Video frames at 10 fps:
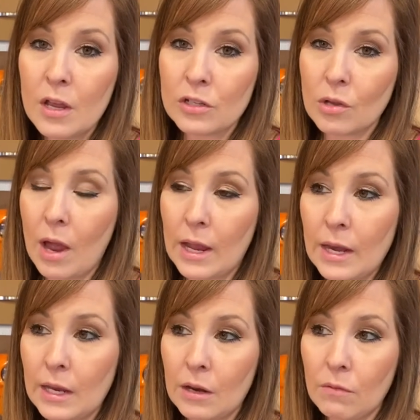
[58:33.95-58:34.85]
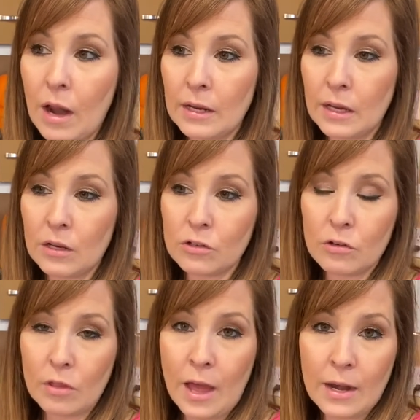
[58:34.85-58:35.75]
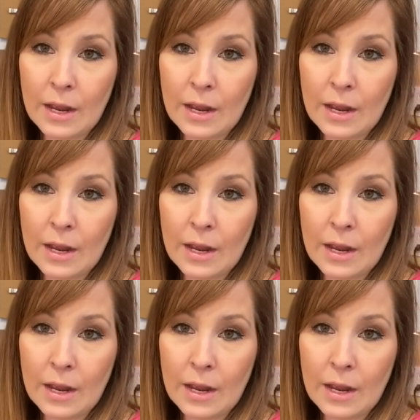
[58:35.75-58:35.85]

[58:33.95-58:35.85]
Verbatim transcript: So I got to get ready and do that.